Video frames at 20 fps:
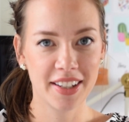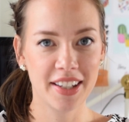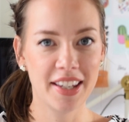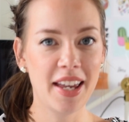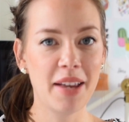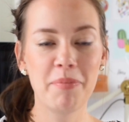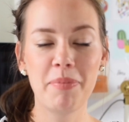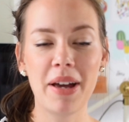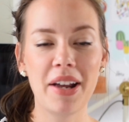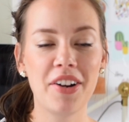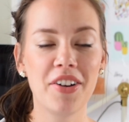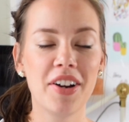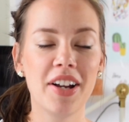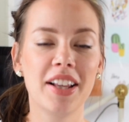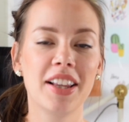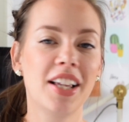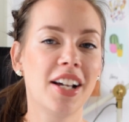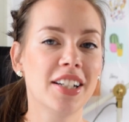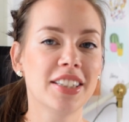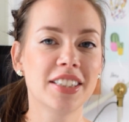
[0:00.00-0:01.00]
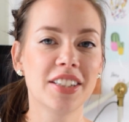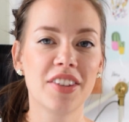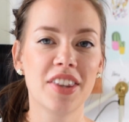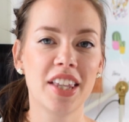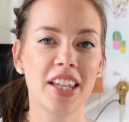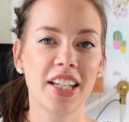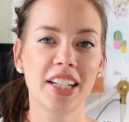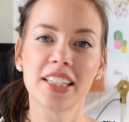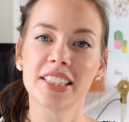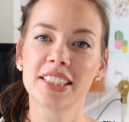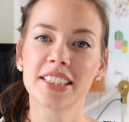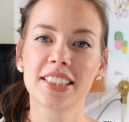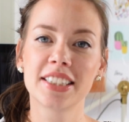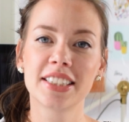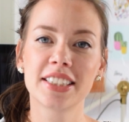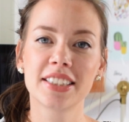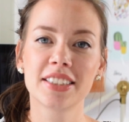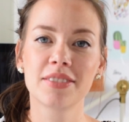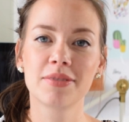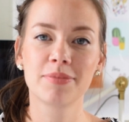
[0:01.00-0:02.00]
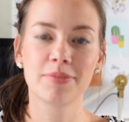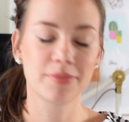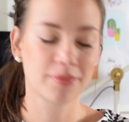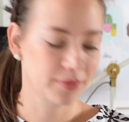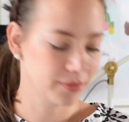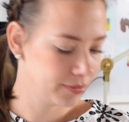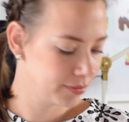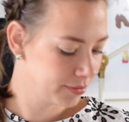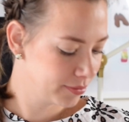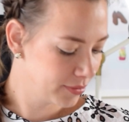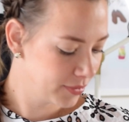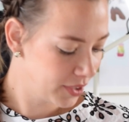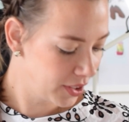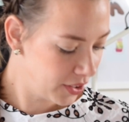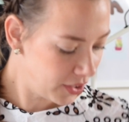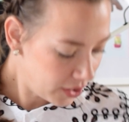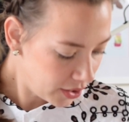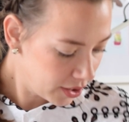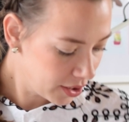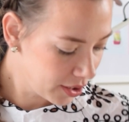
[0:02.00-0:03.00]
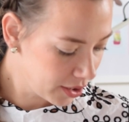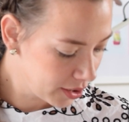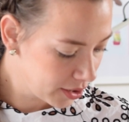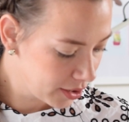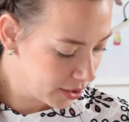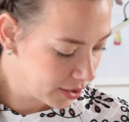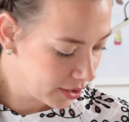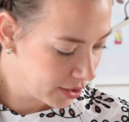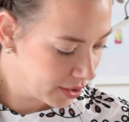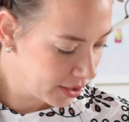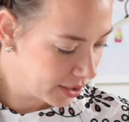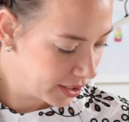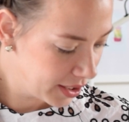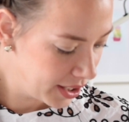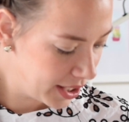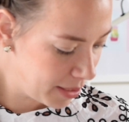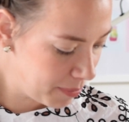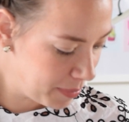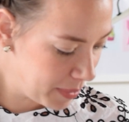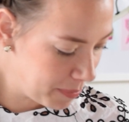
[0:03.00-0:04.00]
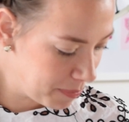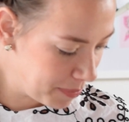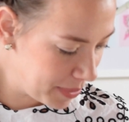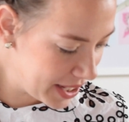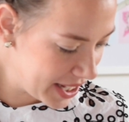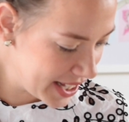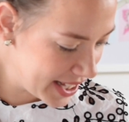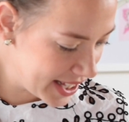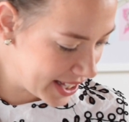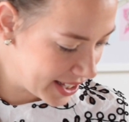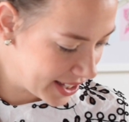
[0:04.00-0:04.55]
get better at lots of things. Oh! Beep, beep, beep.